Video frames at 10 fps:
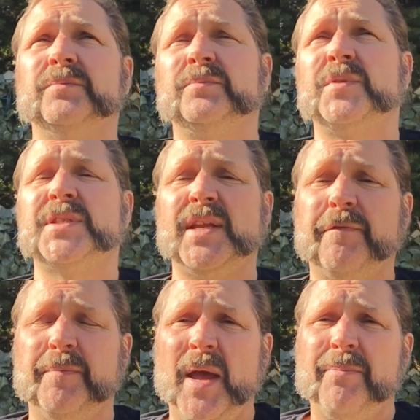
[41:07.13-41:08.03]
stiff
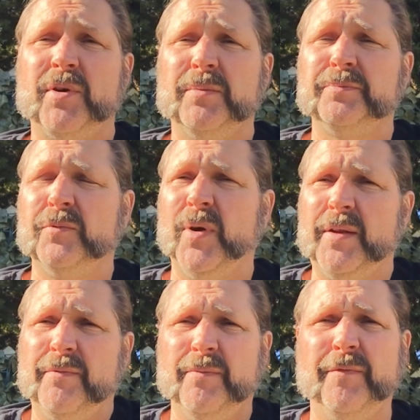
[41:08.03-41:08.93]
paper, right,
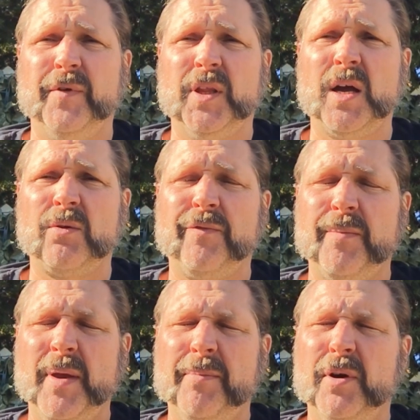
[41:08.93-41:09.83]
photography
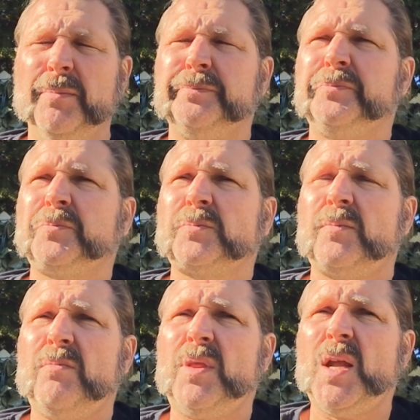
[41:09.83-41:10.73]
paper.
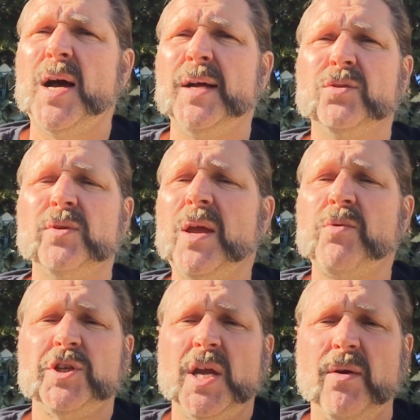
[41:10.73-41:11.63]
Today we
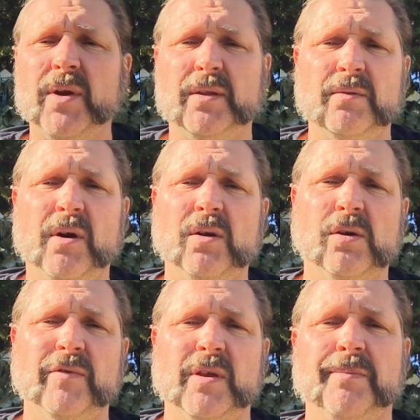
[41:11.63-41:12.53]
share it all
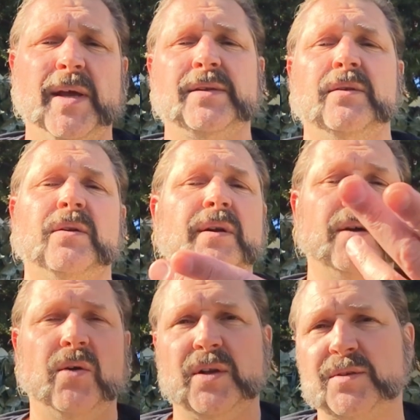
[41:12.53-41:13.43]
over the place. It can
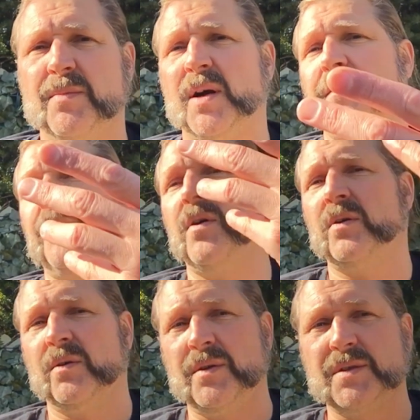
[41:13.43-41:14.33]
go on a smartphone
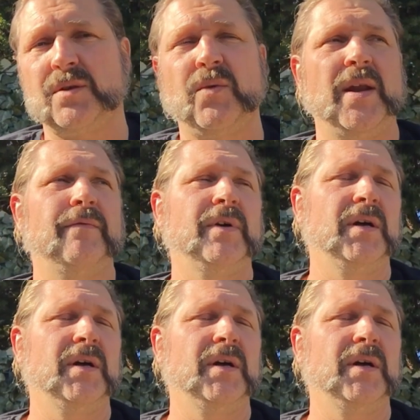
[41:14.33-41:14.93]
or the screen of